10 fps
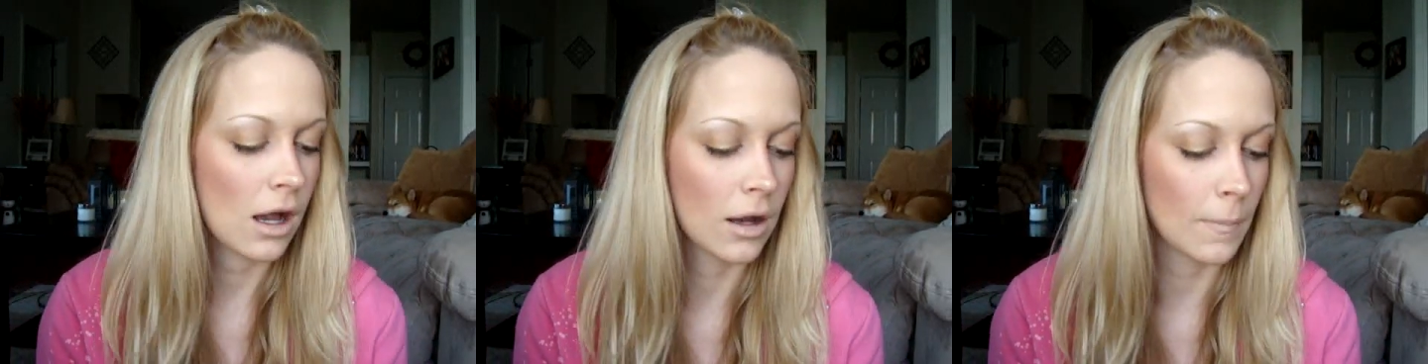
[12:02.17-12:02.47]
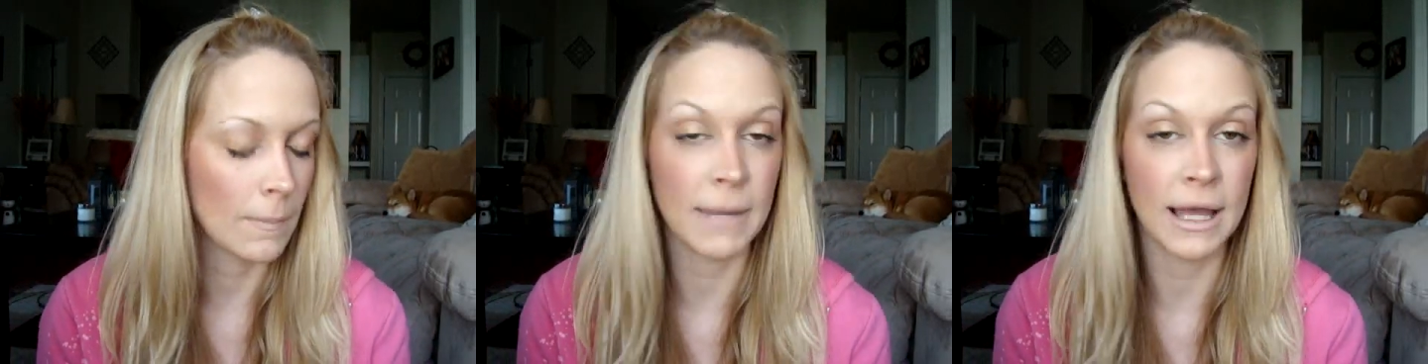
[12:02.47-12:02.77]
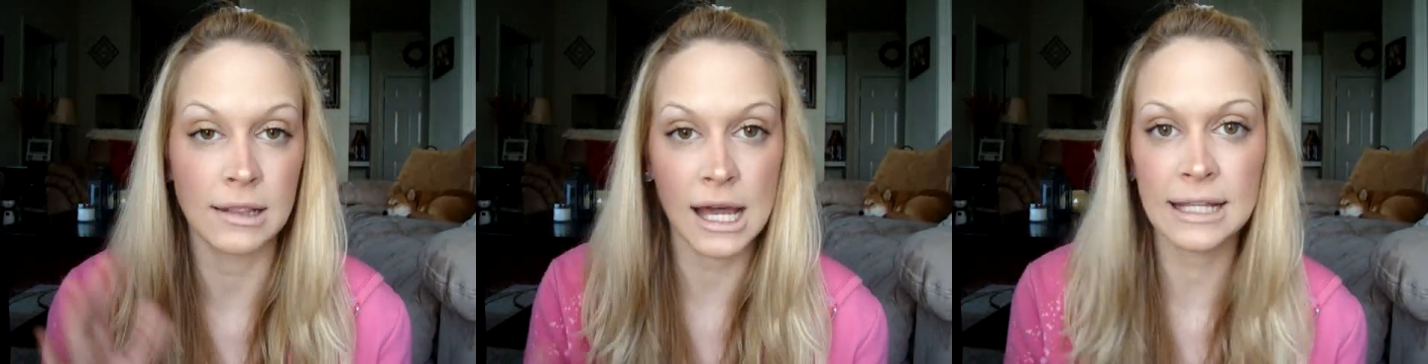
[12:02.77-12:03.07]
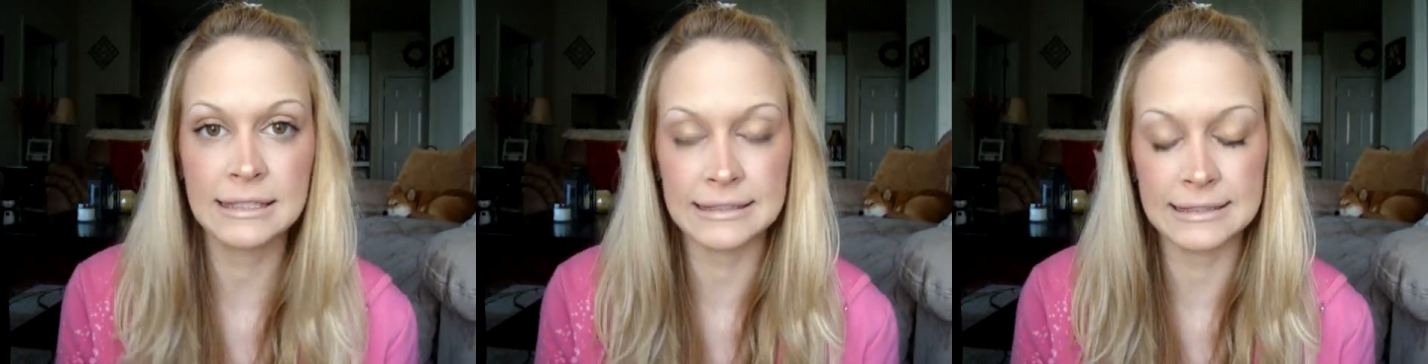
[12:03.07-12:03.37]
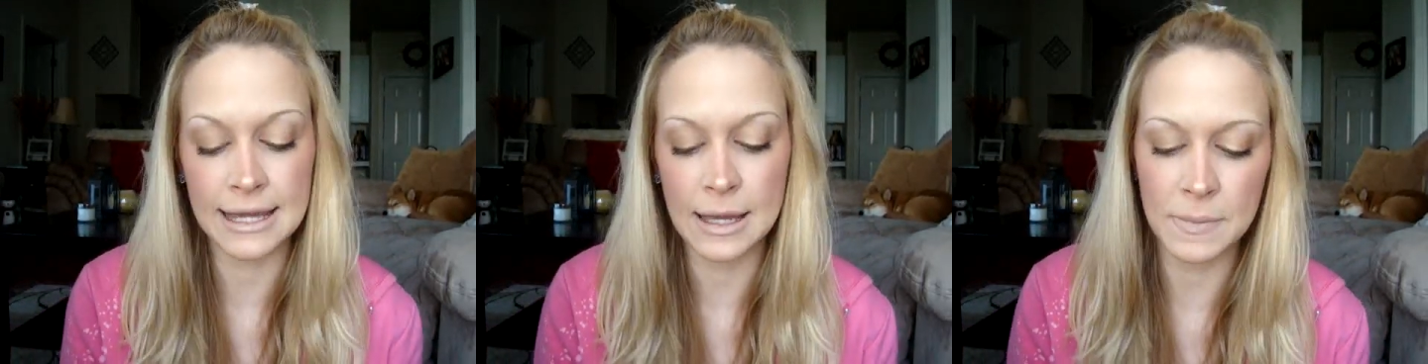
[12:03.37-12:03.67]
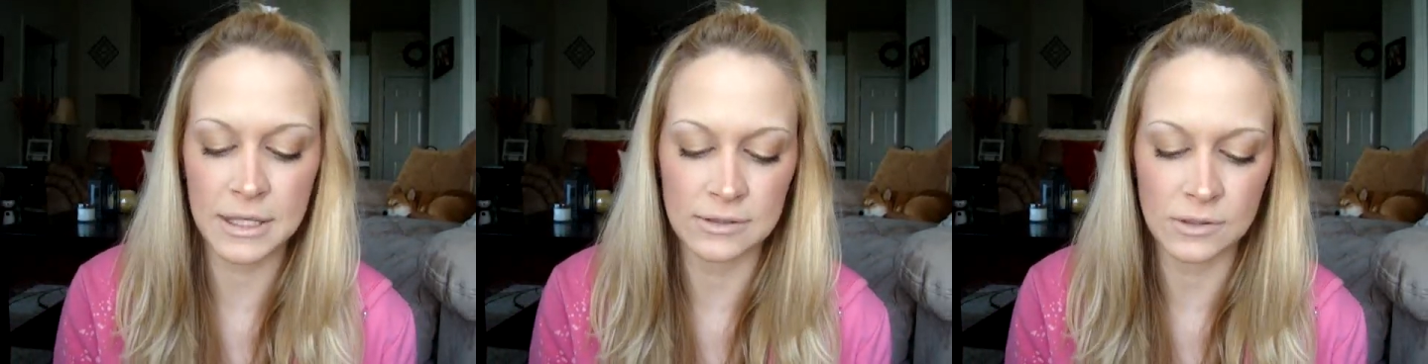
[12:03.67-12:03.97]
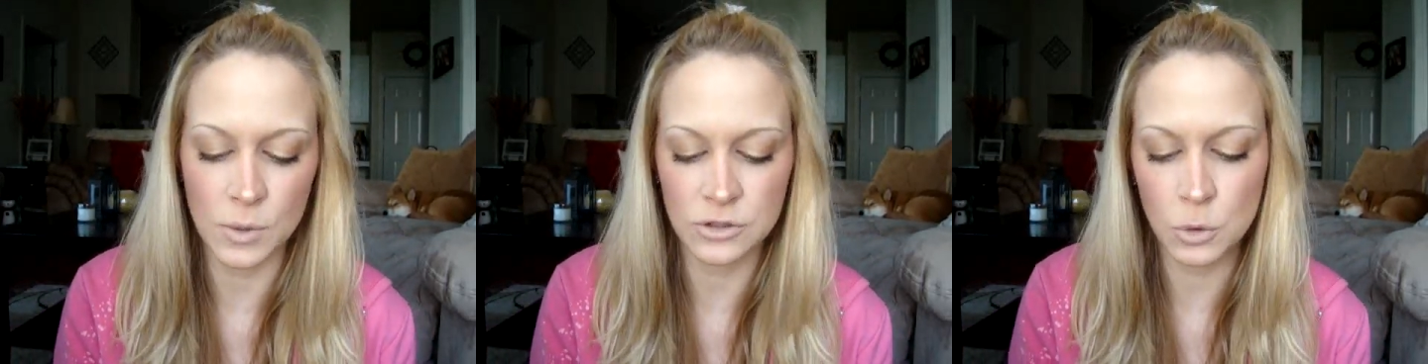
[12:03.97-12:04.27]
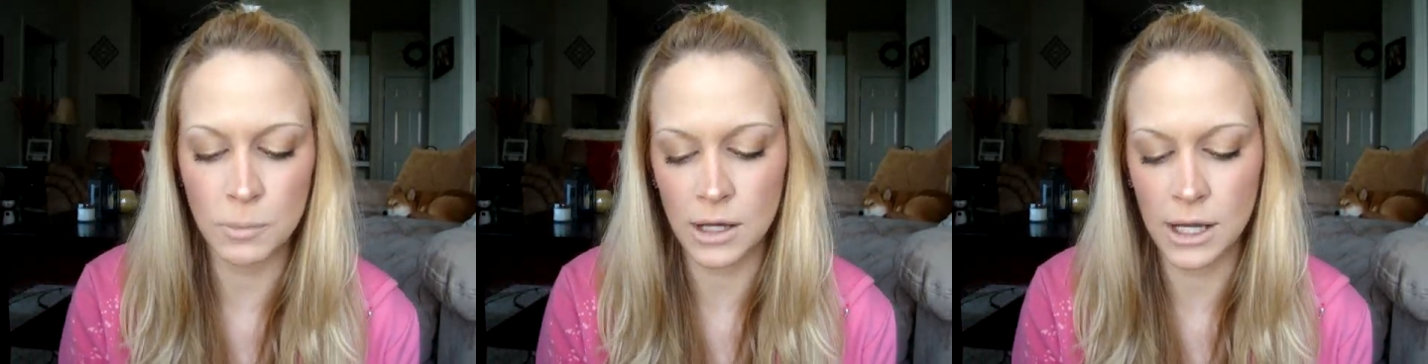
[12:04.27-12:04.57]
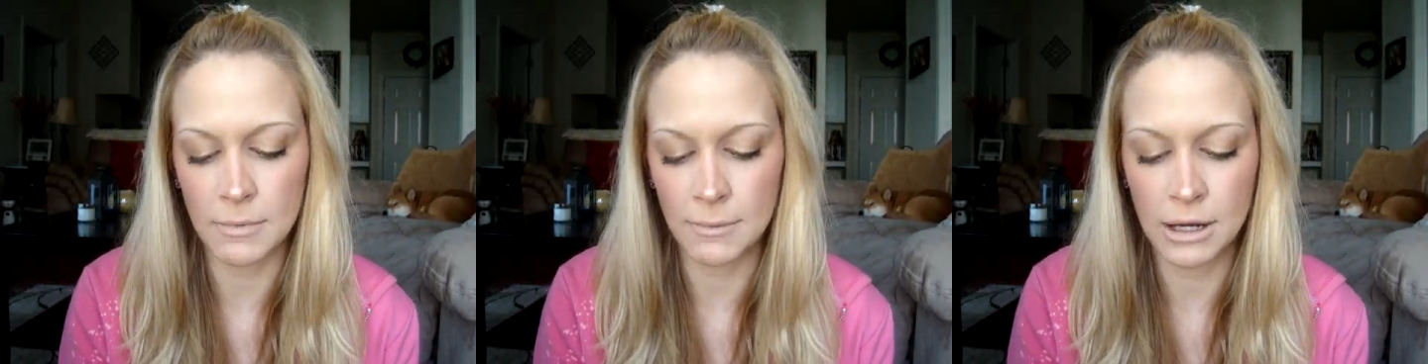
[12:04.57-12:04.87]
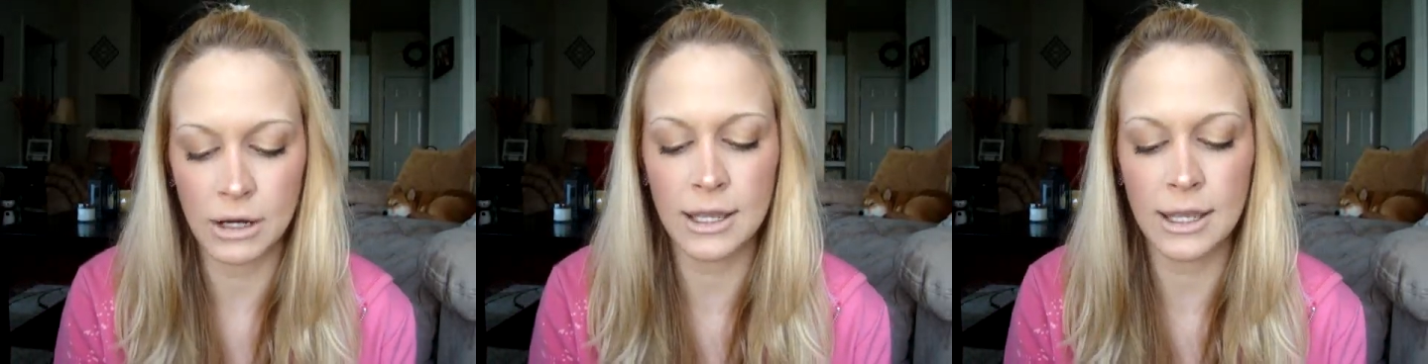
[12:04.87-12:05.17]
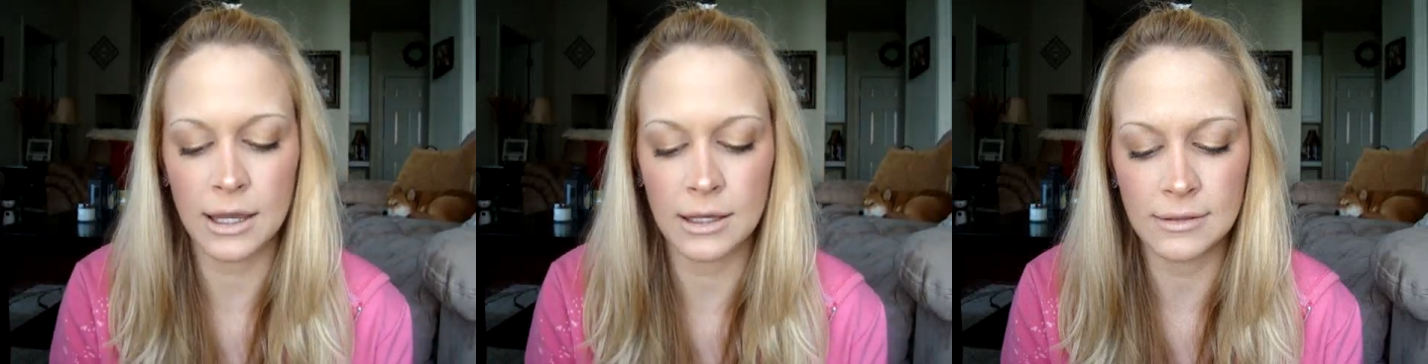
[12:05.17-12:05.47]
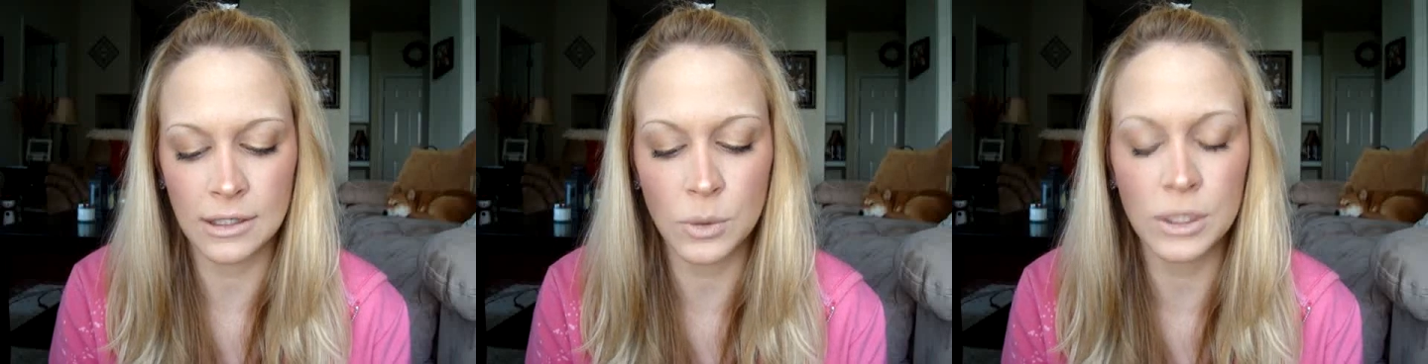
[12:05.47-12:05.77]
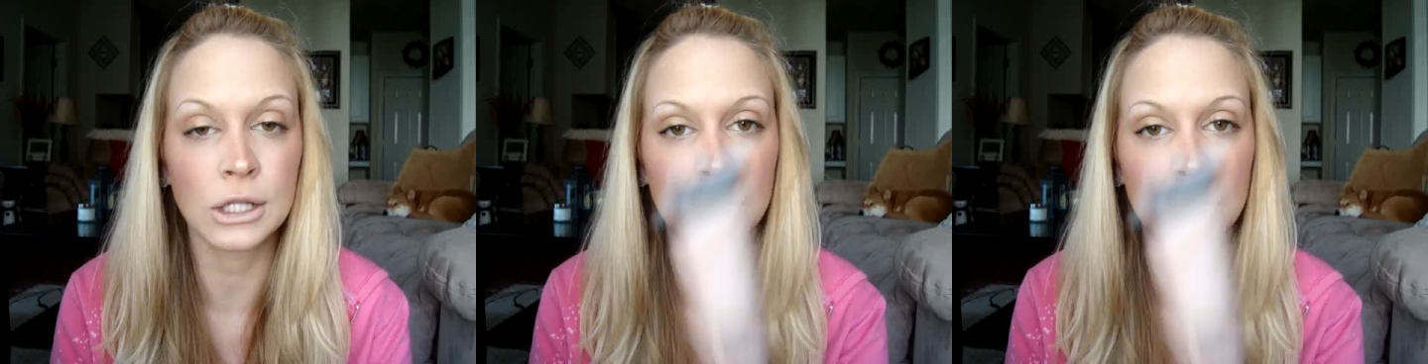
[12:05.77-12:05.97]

um, my last step is always to apply my Mary Kay Liquid